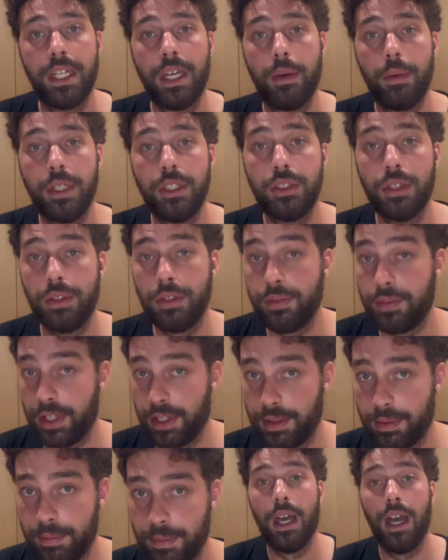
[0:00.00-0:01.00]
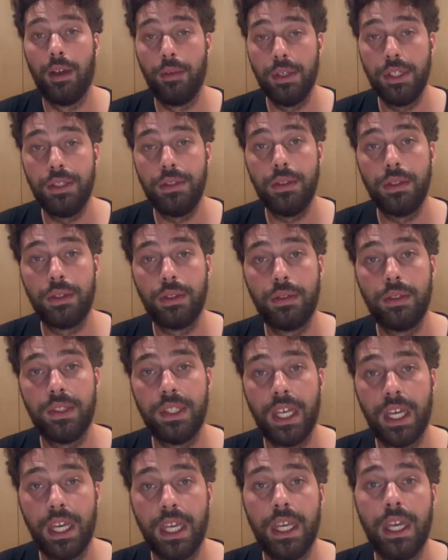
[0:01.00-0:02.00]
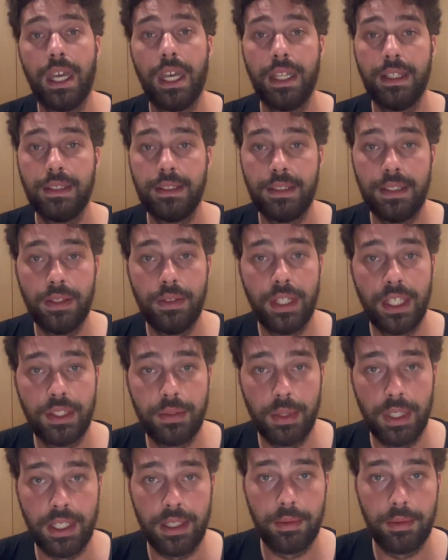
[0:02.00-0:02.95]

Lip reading: I will join you there. I wish you a good day and see you next week.